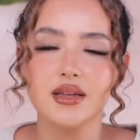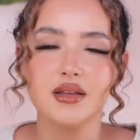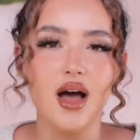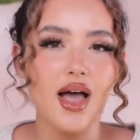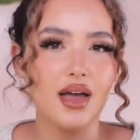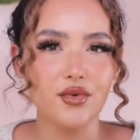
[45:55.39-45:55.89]

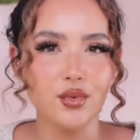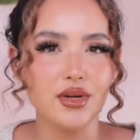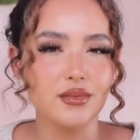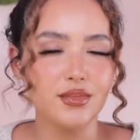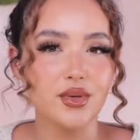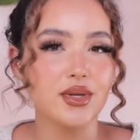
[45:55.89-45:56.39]
Not everyone
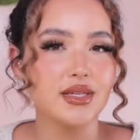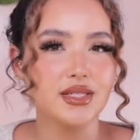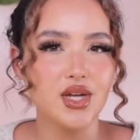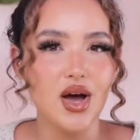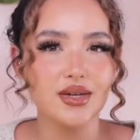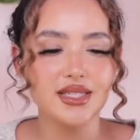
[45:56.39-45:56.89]
in beauty is
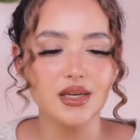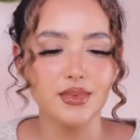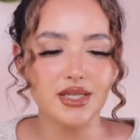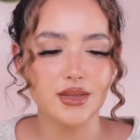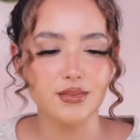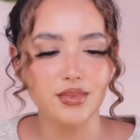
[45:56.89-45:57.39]
toxic,
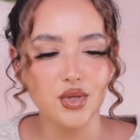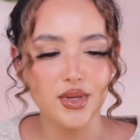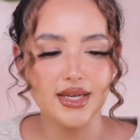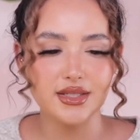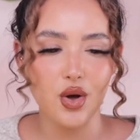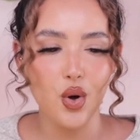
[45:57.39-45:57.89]
but
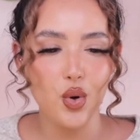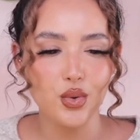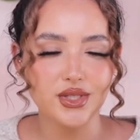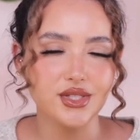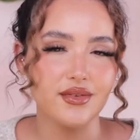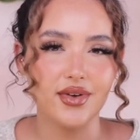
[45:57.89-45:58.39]
beauty as a whole
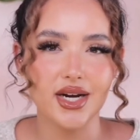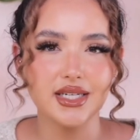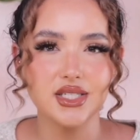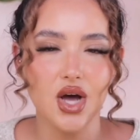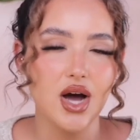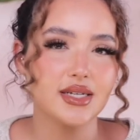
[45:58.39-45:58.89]
is just a very
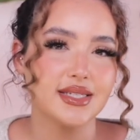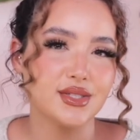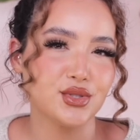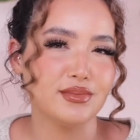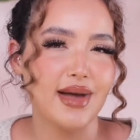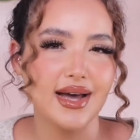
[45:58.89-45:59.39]
toxic,
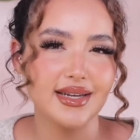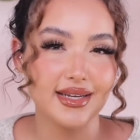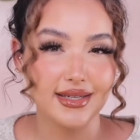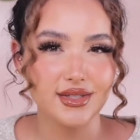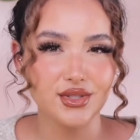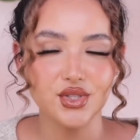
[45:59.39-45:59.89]
dramatic
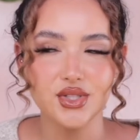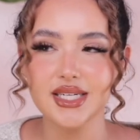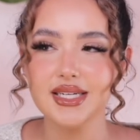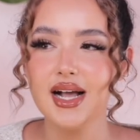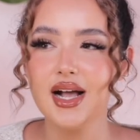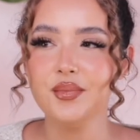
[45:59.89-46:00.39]

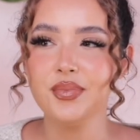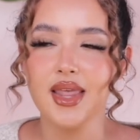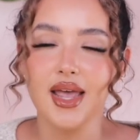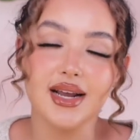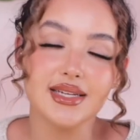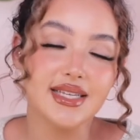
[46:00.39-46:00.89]
industry.
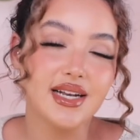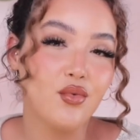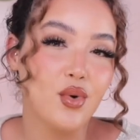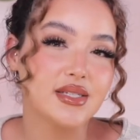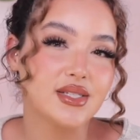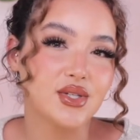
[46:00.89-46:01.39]
And I said I
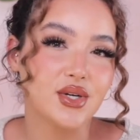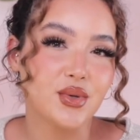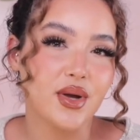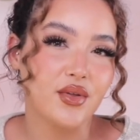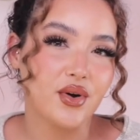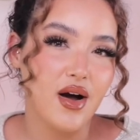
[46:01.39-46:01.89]
wanted to start
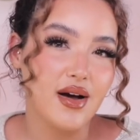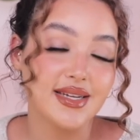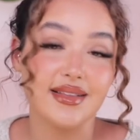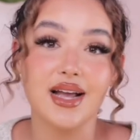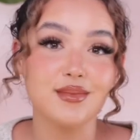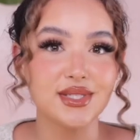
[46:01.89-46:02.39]
doing other content.
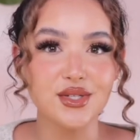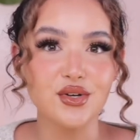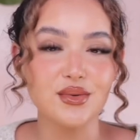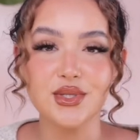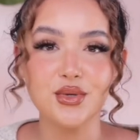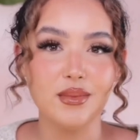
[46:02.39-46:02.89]
Like I'm still
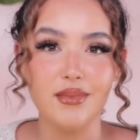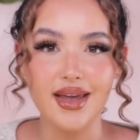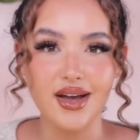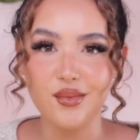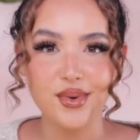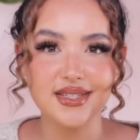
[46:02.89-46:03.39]
going to be doing
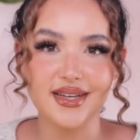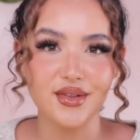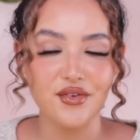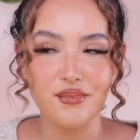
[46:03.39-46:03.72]
makeup because I love